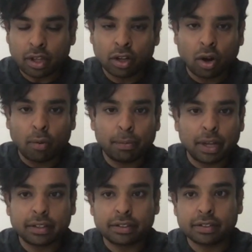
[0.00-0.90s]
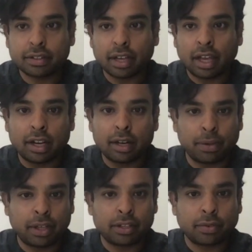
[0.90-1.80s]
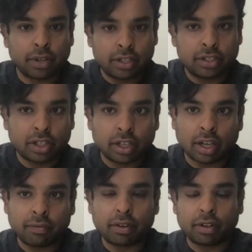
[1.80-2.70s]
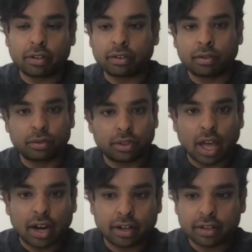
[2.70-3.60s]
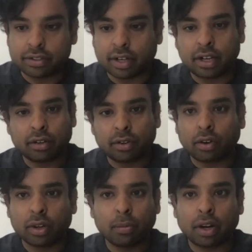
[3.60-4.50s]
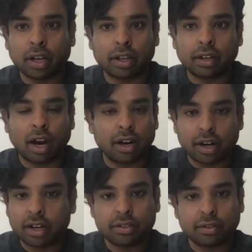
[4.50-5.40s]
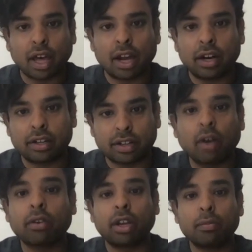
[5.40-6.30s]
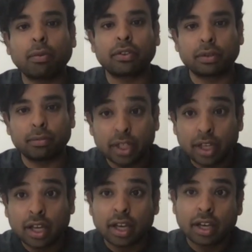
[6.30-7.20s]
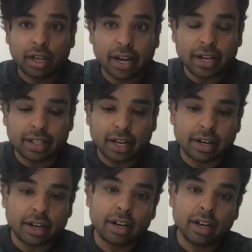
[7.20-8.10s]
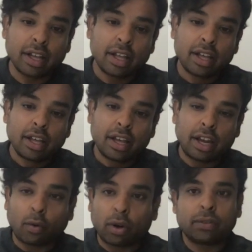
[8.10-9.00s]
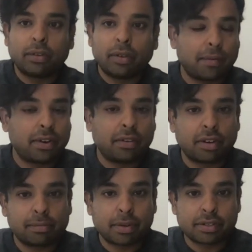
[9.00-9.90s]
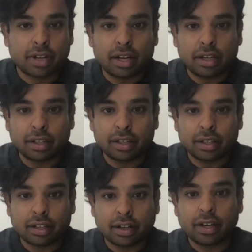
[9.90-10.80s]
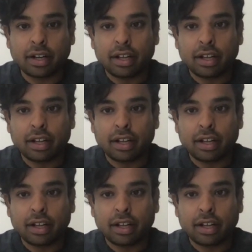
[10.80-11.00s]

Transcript: complex N L Ps for each and every those characters, right? You're talking about like hundreds of characters. How can you possibly create that, right? And all of them have a different personality, right?